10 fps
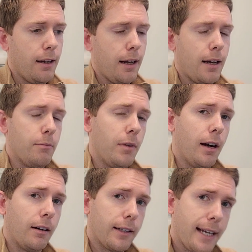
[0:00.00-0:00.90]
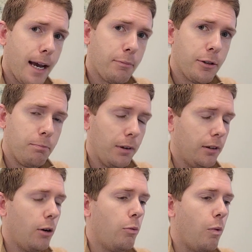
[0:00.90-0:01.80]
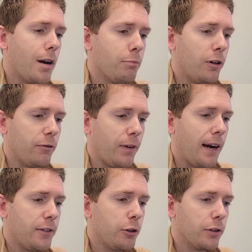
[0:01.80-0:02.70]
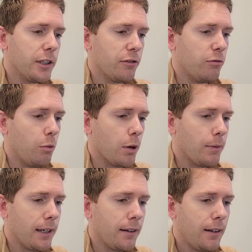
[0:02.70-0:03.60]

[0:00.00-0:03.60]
are kept below 1.5 degrees of warming,